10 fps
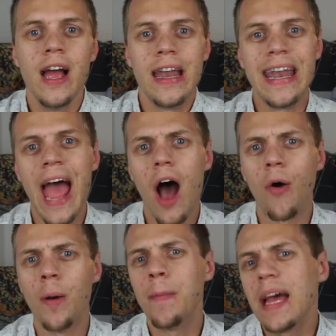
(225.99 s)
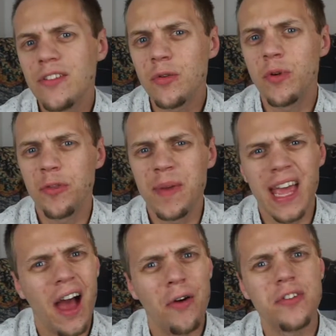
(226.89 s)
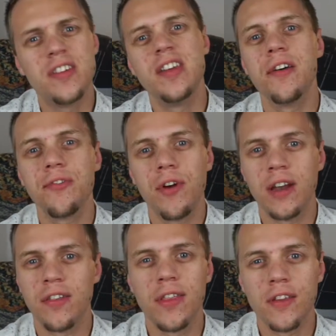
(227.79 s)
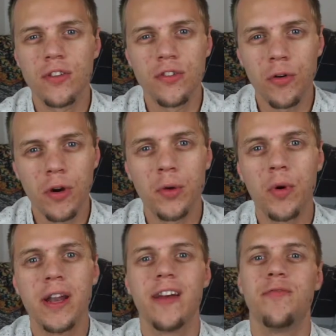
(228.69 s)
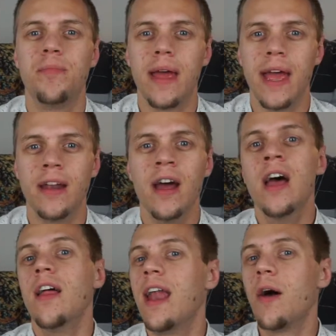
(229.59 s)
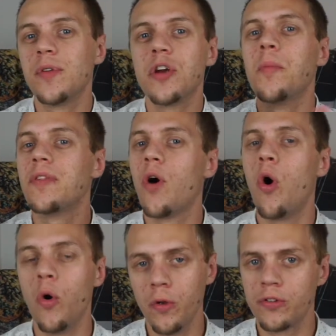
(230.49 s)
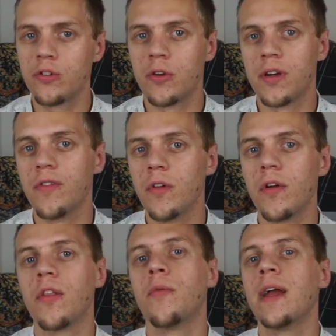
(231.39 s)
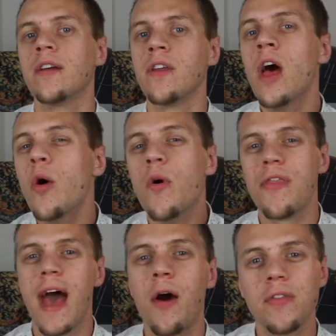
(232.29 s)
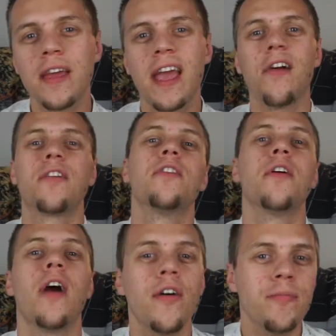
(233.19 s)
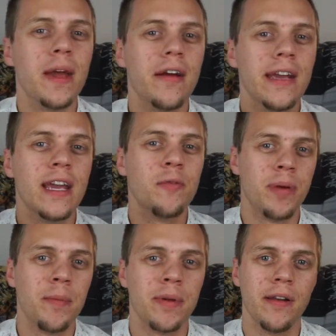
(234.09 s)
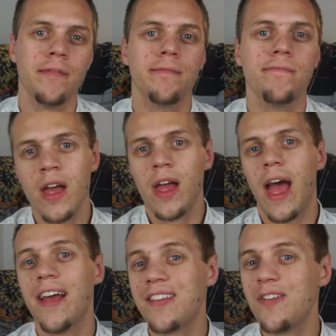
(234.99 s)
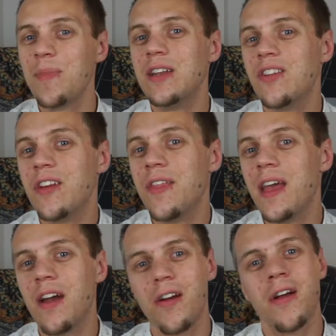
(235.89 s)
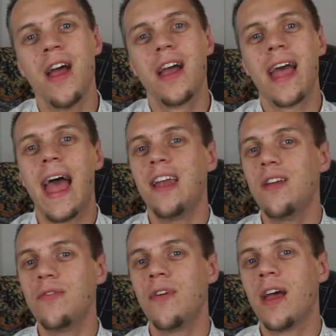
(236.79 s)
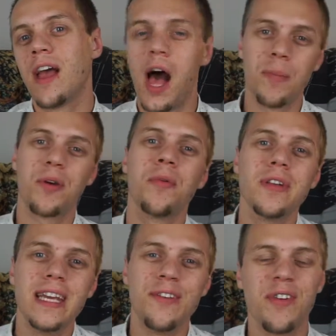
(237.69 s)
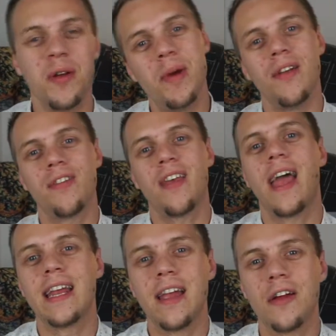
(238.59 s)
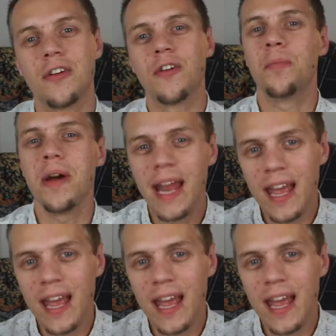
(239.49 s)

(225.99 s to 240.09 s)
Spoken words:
Now, imagine with me how different this story would have been. Now I'm talking about the whole story of The Lord of the Rings, without the character of Merry and Pippin. As I've mentioned, they're kind of comic relief and a bit of side characters, but